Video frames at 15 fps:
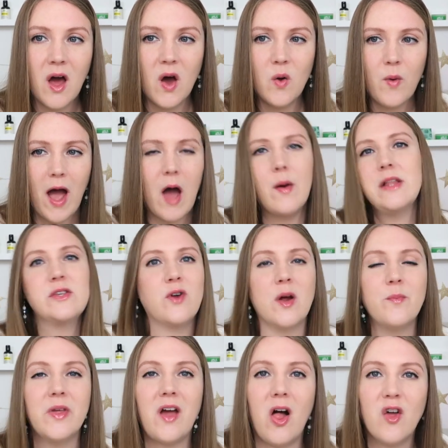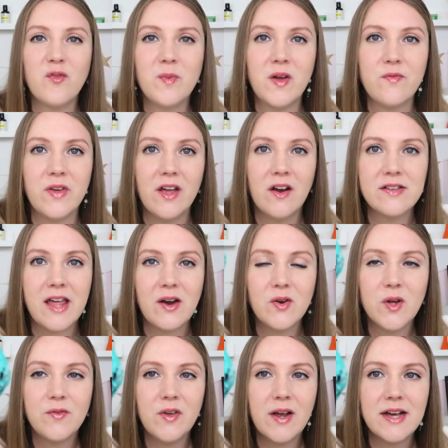Oh wow, it's crumbling all over my fingers. I don't
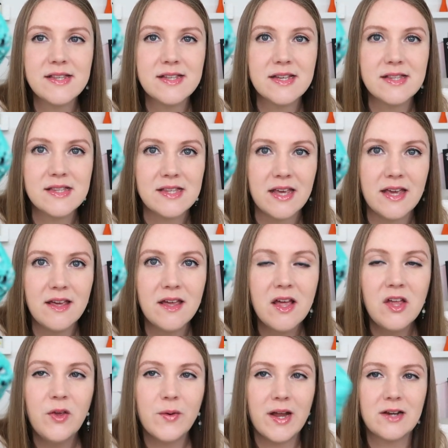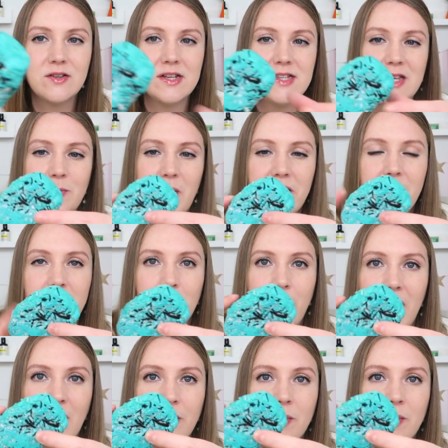know if you guys can see. You can actually see better in the back